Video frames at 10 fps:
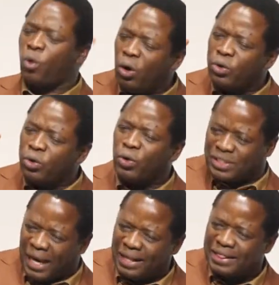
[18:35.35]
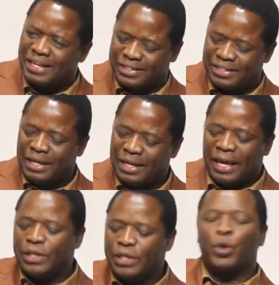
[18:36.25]
God who has done this
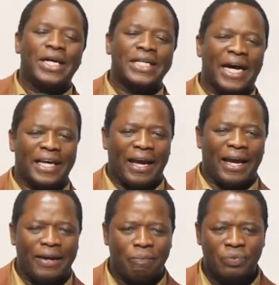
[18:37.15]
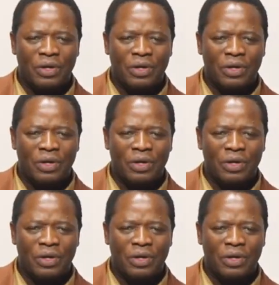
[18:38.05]
can do it again.